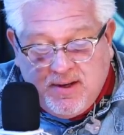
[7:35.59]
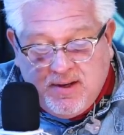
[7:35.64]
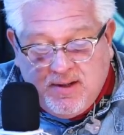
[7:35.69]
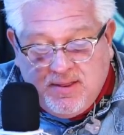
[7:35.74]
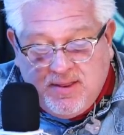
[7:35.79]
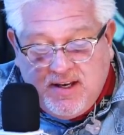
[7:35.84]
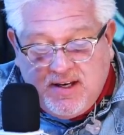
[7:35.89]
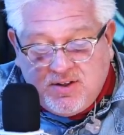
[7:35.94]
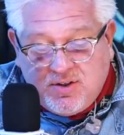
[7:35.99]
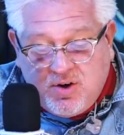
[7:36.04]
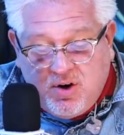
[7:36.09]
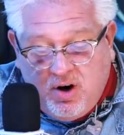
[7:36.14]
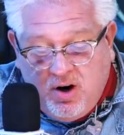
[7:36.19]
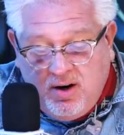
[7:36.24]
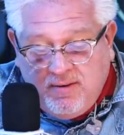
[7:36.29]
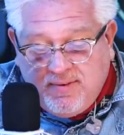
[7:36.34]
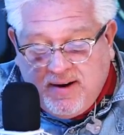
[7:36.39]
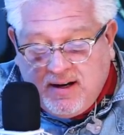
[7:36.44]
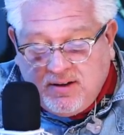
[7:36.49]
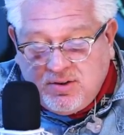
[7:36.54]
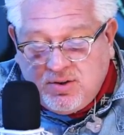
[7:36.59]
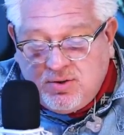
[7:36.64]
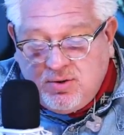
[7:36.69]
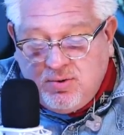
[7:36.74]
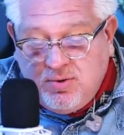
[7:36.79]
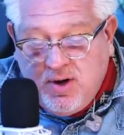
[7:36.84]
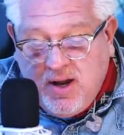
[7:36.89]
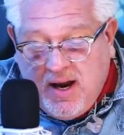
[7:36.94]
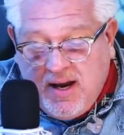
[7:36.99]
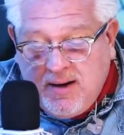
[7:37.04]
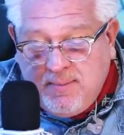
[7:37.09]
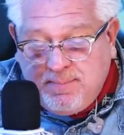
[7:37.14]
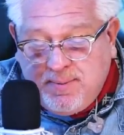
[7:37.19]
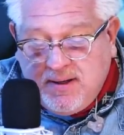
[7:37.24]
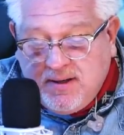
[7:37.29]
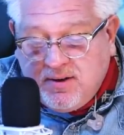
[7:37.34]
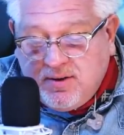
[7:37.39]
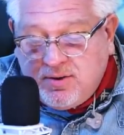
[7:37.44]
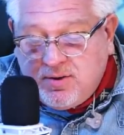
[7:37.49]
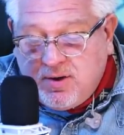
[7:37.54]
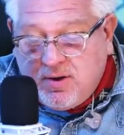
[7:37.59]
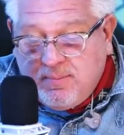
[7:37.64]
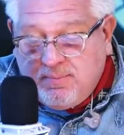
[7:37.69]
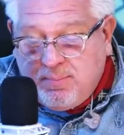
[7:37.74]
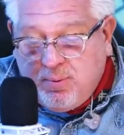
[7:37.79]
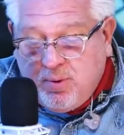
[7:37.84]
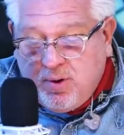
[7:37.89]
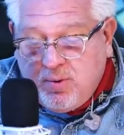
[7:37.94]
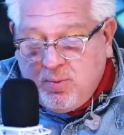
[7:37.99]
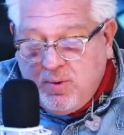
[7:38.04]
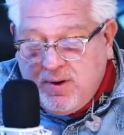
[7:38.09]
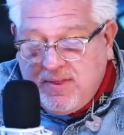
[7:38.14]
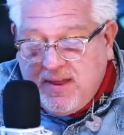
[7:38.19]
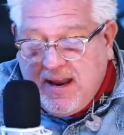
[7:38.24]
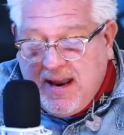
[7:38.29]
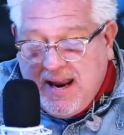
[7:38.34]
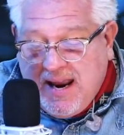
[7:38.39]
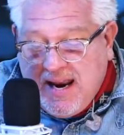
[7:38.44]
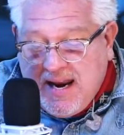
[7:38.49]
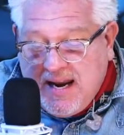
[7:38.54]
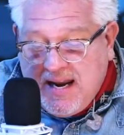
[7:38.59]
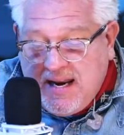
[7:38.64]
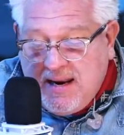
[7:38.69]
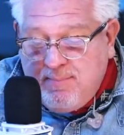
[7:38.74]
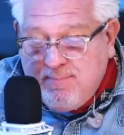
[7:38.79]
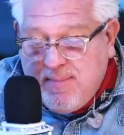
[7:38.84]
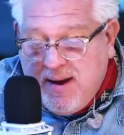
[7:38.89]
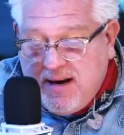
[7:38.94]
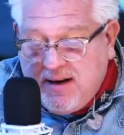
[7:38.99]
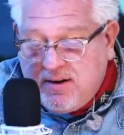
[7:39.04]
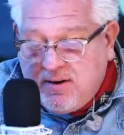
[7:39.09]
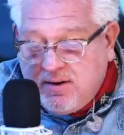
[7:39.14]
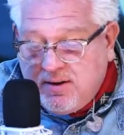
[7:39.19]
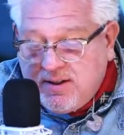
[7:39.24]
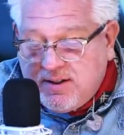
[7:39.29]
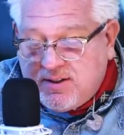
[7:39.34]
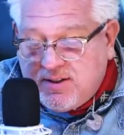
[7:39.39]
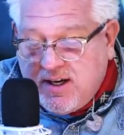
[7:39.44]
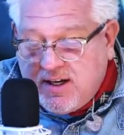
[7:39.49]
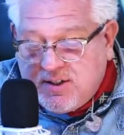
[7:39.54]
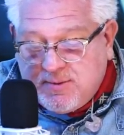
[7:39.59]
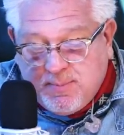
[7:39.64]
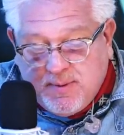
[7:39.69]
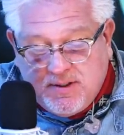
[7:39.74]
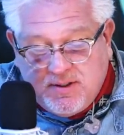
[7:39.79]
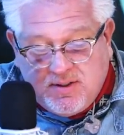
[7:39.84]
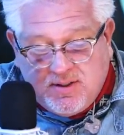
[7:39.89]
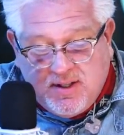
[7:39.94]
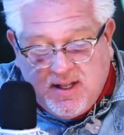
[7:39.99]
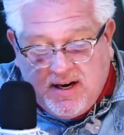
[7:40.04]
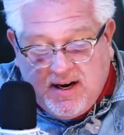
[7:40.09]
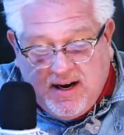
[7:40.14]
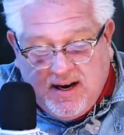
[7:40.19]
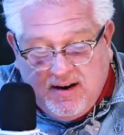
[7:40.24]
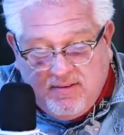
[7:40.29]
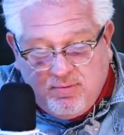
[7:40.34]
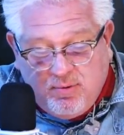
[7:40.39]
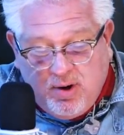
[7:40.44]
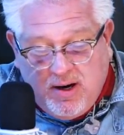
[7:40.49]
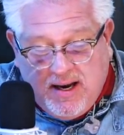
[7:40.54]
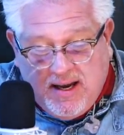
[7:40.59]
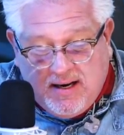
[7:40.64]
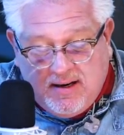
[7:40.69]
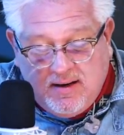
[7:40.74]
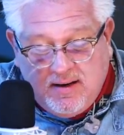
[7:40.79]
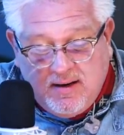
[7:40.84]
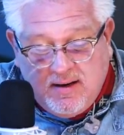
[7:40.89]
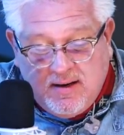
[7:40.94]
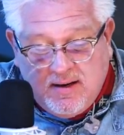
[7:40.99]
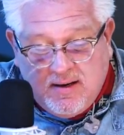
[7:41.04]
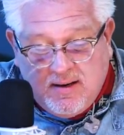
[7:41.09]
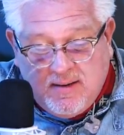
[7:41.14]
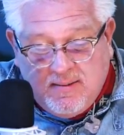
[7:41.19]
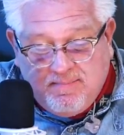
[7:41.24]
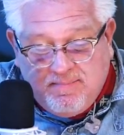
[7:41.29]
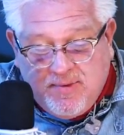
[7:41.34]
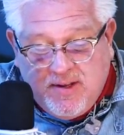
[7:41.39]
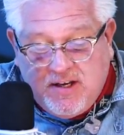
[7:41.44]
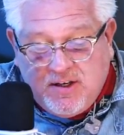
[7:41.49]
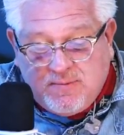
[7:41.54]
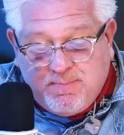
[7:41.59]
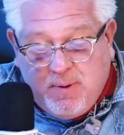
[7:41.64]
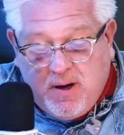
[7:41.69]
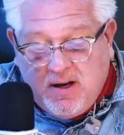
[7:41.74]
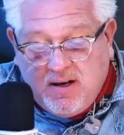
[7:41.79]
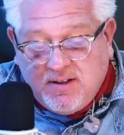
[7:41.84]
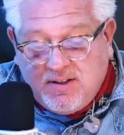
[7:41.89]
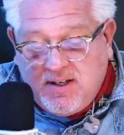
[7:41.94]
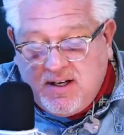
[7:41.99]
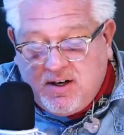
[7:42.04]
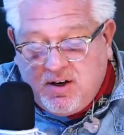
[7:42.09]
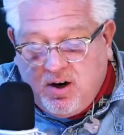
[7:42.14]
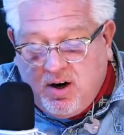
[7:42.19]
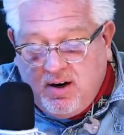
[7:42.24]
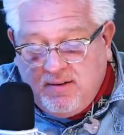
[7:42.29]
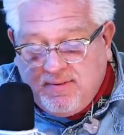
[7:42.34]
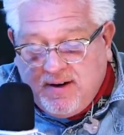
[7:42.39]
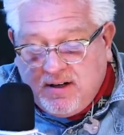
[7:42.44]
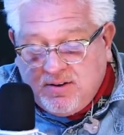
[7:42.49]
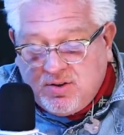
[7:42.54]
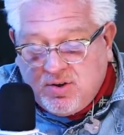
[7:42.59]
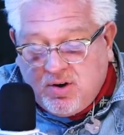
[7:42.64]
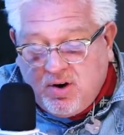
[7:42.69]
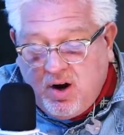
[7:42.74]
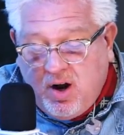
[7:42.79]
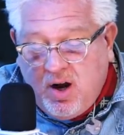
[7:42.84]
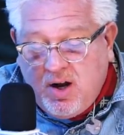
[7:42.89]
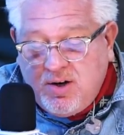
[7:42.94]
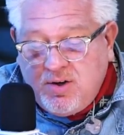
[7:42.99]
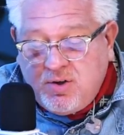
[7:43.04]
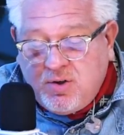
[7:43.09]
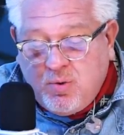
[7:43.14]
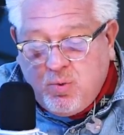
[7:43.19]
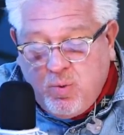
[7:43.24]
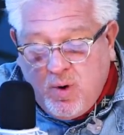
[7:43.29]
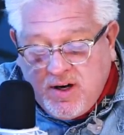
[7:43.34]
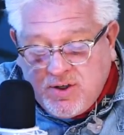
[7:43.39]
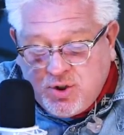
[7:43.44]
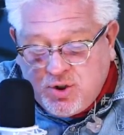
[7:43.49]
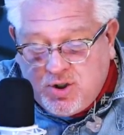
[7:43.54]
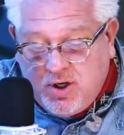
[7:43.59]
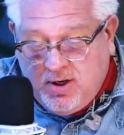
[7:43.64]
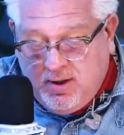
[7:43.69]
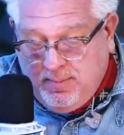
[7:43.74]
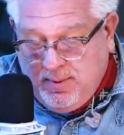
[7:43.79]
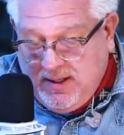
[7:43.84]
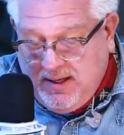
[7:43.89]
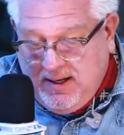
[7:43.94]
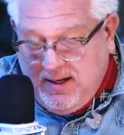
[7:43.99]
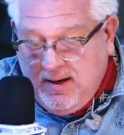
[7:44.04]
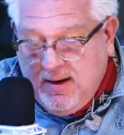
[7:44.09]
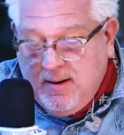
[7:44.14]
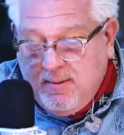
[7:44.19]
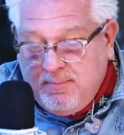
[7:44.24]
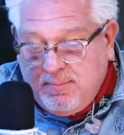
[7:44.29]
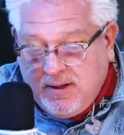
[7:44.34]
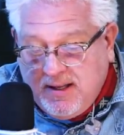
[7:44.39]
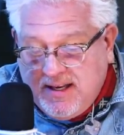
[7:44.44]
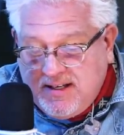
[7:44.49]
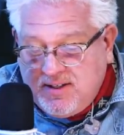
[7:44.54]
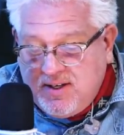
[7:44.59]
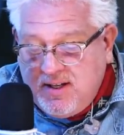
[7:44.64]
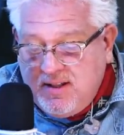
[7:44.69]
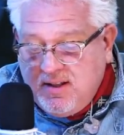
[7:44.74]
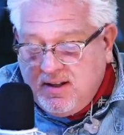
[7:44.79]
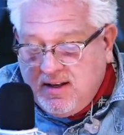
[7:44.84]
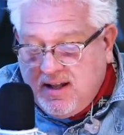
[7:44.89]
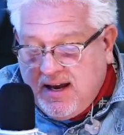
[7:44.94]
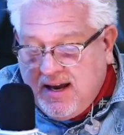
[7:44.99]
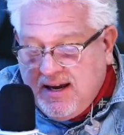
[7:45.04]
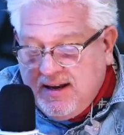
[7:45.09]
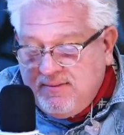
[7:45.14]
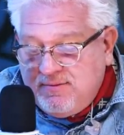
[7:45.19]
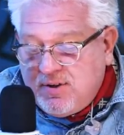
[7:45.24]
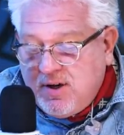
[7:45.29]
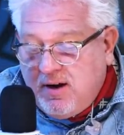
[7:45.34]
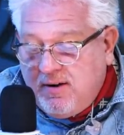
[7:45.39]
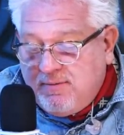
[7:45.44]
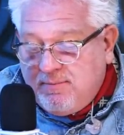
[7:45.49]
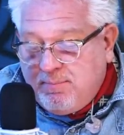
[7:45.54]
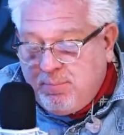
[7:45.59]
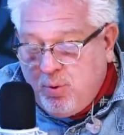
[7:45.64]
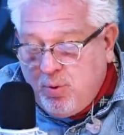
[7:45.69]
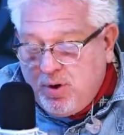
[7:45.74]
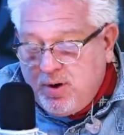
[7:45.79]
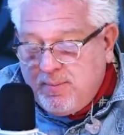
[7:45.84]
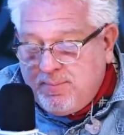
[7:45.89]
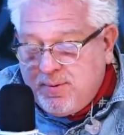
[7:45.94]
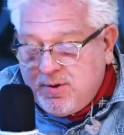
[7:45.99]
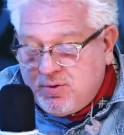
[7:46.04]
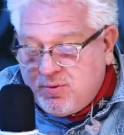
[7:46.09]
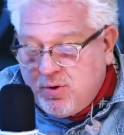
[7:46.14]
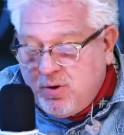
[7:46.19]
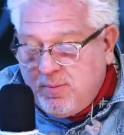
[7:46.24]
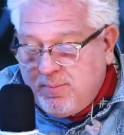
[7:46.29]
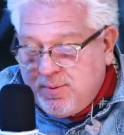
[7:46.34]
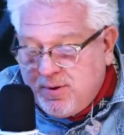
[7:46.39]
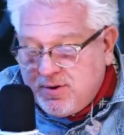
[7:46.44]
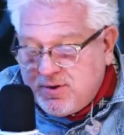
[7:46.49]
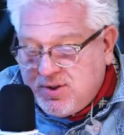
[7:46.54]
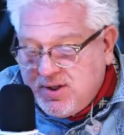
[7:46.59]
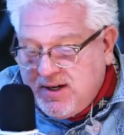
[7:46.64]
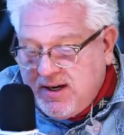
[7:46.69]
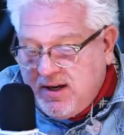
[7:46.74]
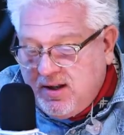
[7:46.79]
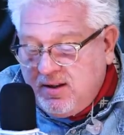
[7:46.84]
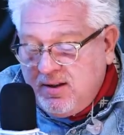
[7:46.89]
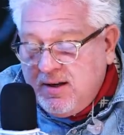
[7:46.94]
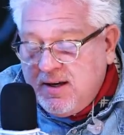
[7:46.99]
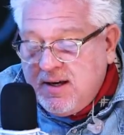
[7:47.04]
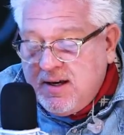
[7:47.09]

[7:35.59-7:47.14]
These carve outs do not appear to comport with any medical assessments that I have read. These policy carve outs are unquestionably placing the lives of Border Patrol personnel,